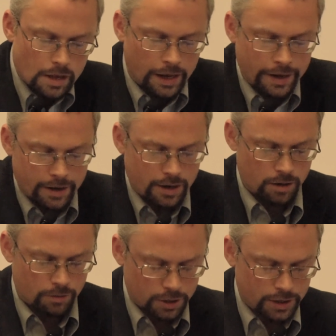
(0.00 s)
and
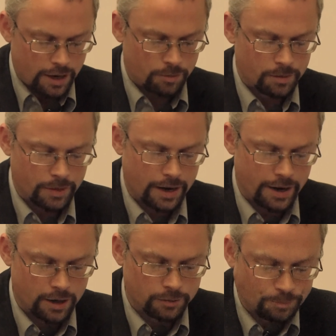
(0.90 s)
Russia helped them get
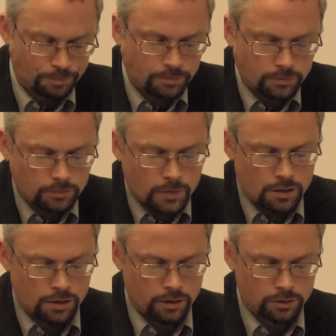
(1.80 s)
down.
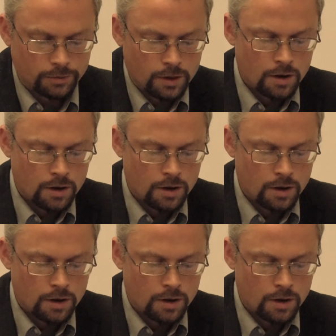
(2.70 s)
So